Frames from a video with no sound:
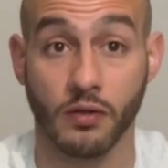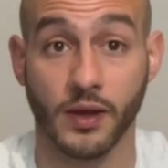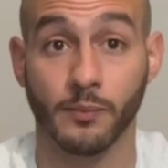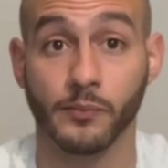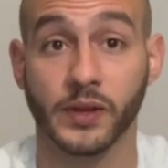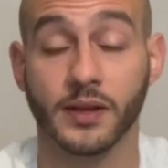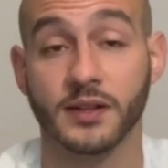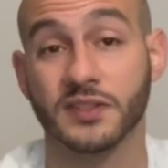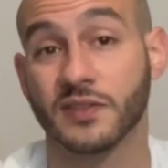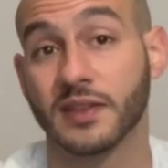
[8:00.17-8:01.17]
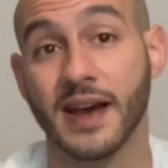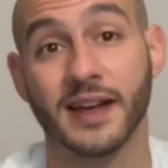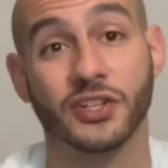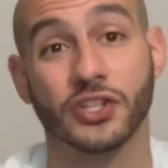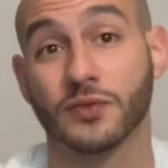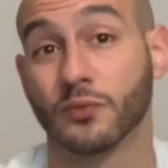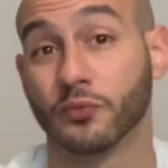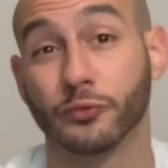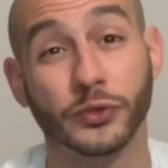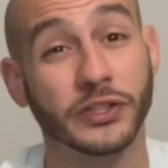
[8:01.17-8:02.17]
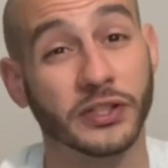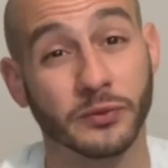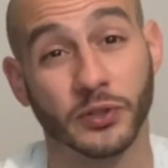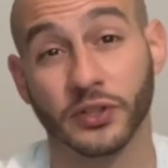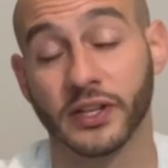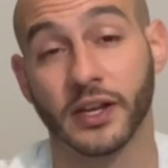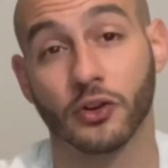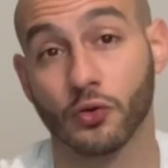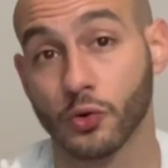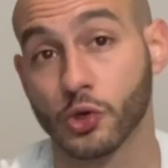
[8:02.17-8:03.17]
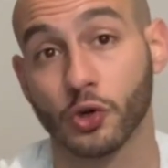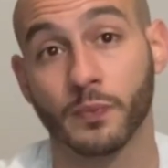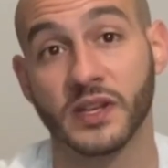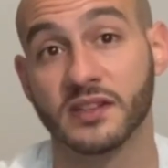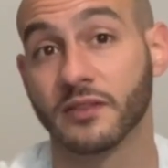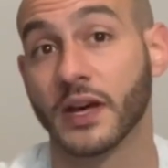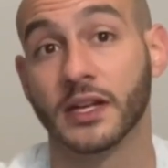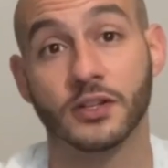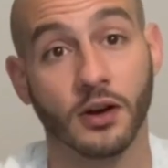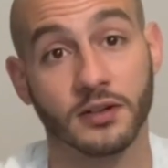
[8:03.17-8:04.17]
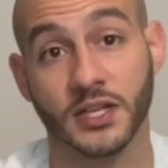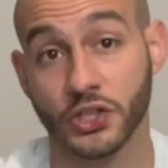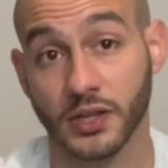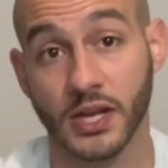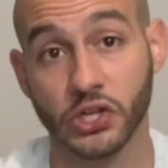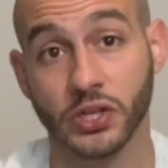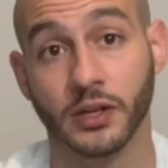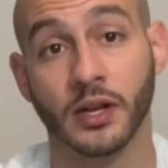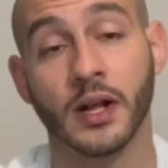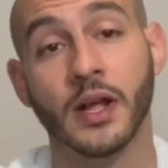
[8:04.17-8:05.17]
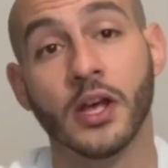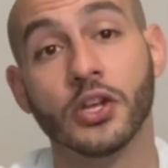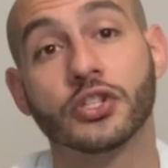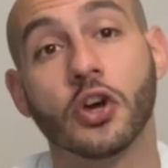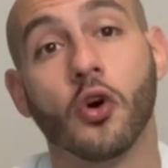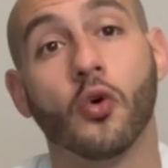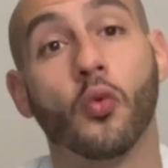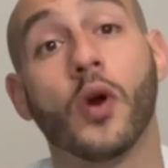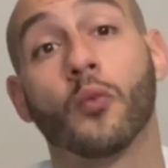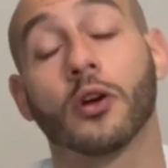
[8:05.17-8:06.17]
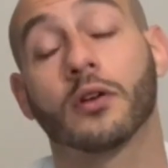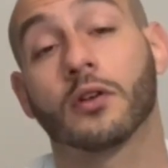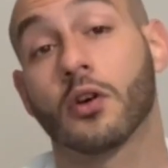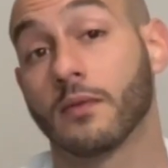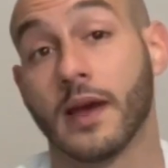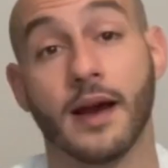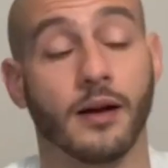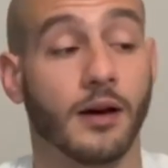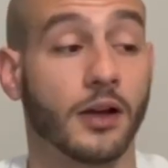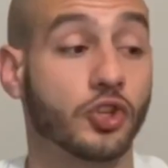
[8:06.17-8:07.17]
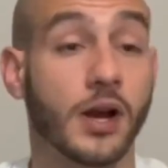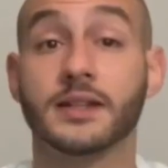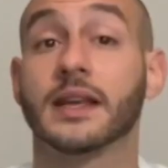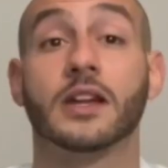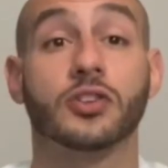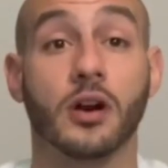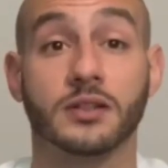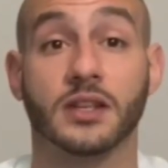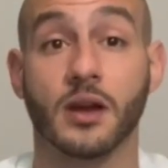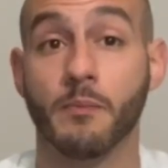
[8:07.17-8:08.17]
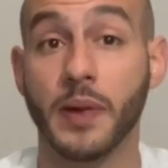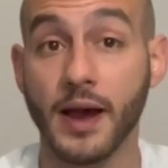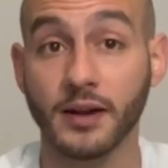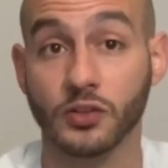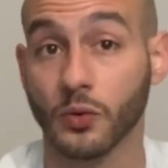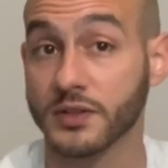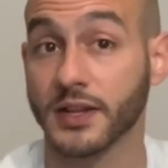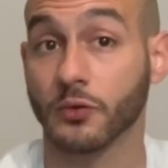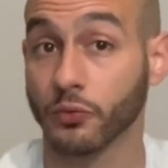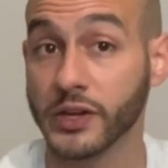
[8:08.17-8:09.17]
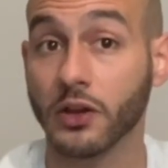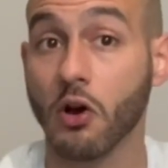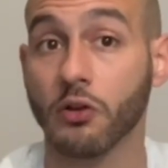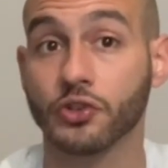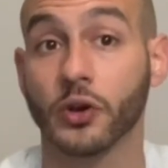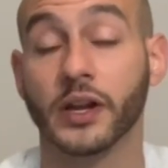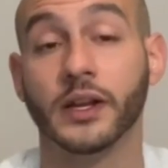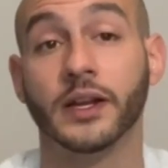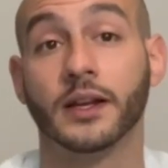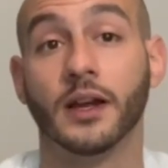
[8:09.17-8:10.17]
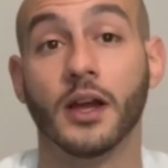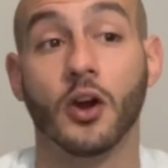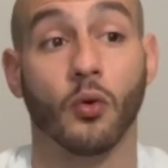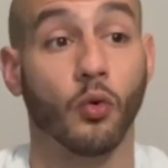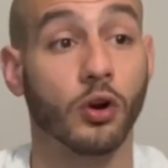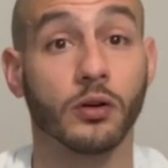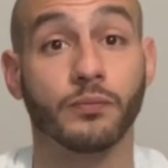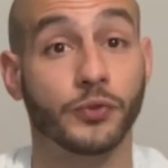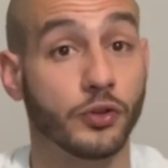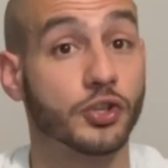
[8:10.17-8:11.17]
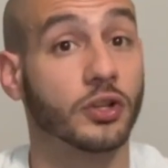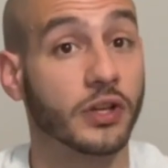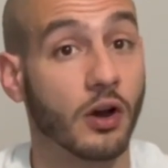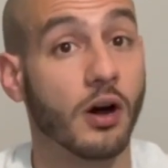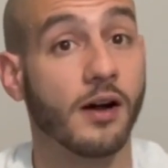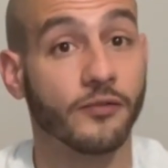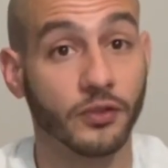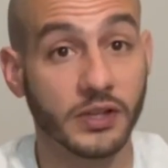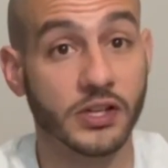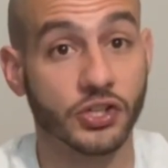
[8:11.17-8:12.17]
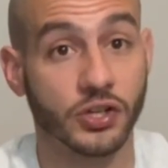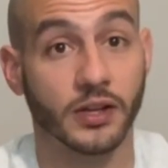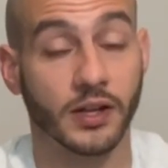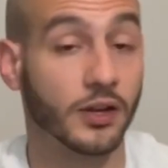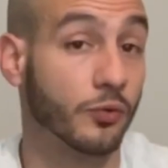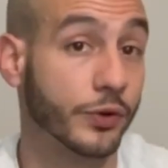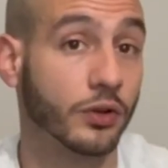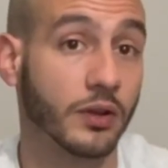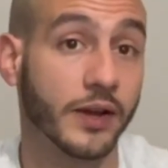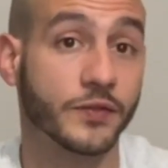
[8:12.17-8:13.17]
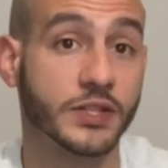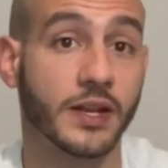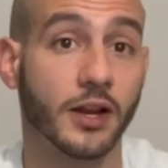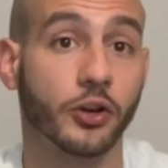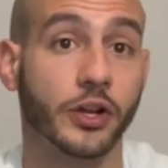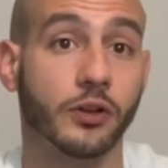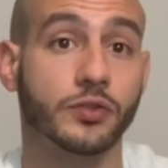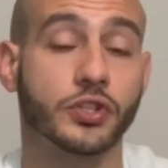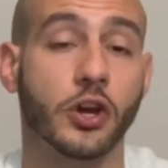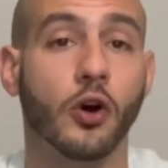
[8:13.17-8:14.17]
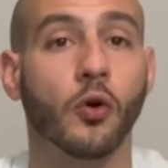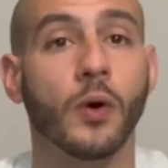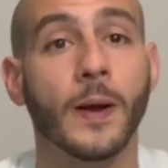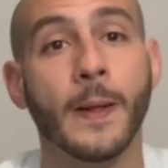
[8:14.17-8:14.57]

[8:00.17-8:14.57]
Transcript: them, because that is just really, really a crucial piece of any dog's education. So when we're trying to get dogs to come back to us, like recall training, we're usually off leash in a real life scenario. So